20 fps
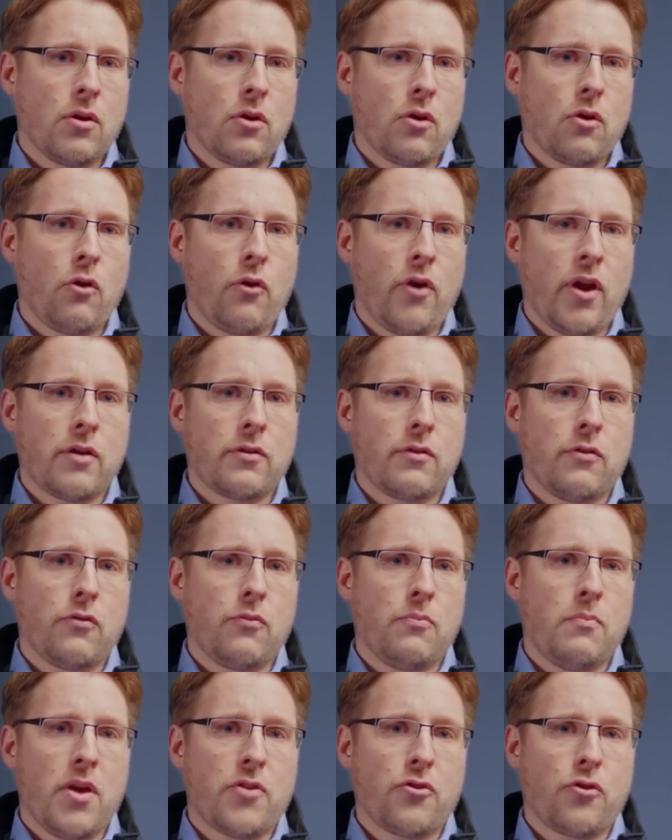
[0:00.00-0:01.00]
corrective
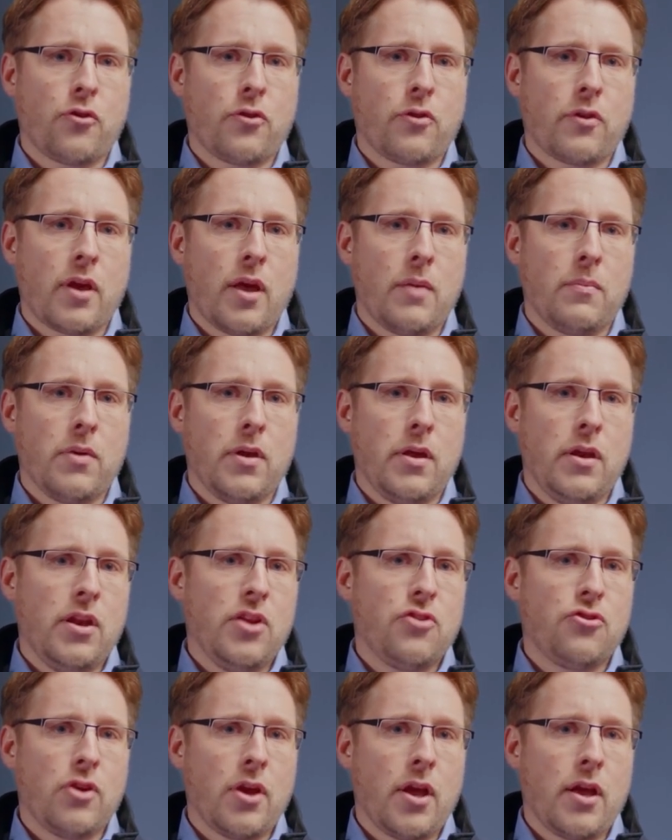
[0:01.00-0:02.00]
measures can be
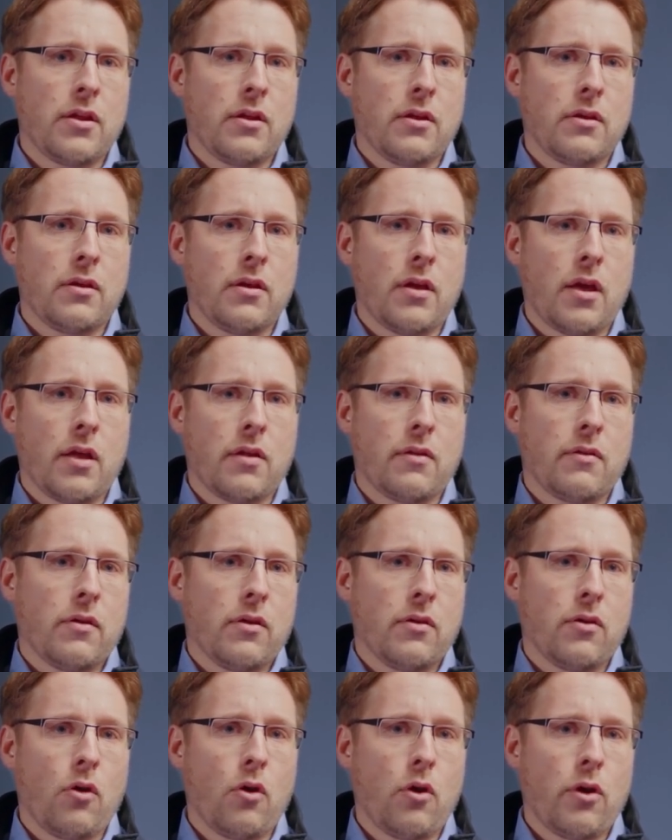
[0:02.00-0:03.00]
initiated at
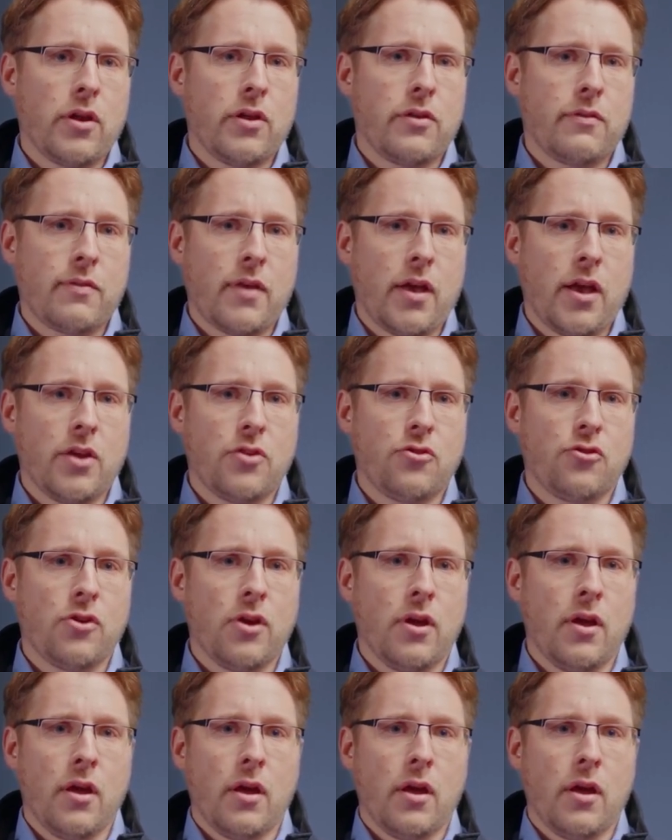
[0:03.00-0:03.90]
an early stage,